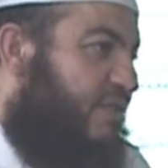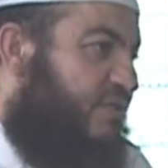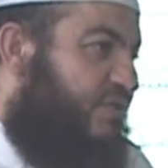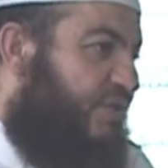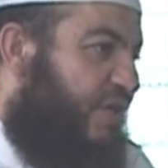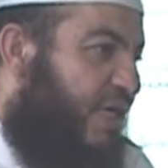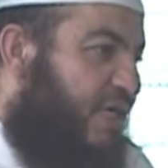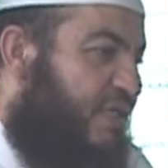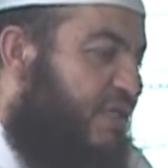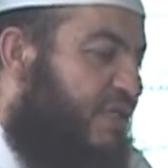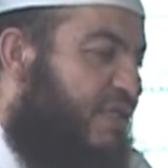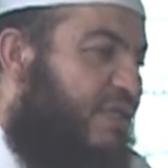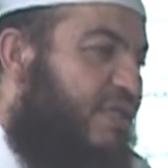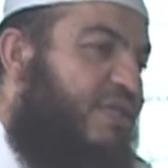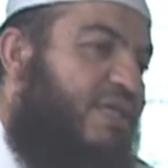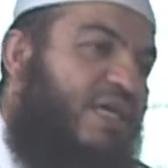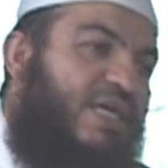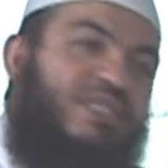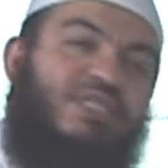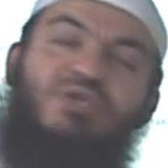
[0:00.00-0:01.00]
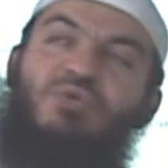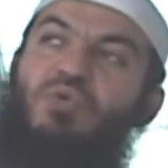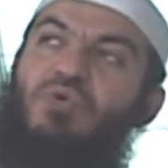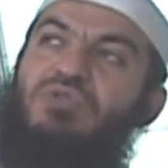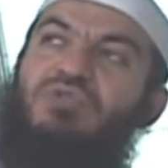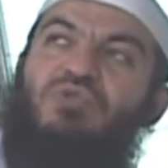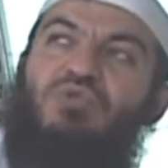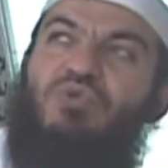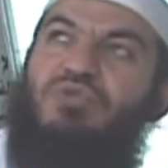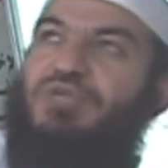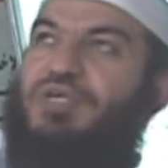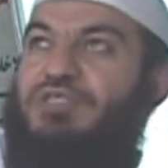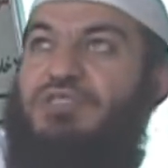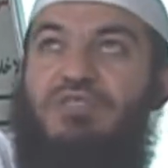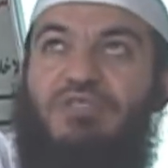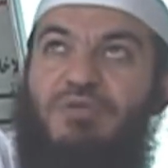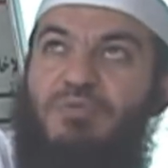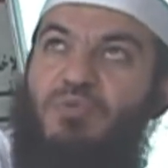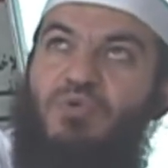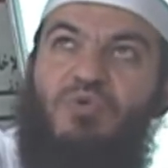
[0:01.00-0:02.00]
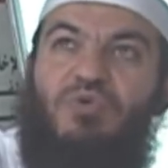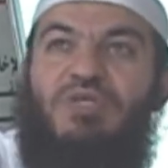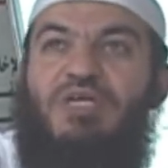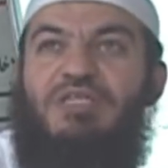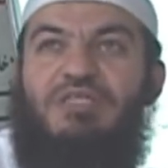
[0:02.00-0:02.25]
drunk, and he wants to touch the moon,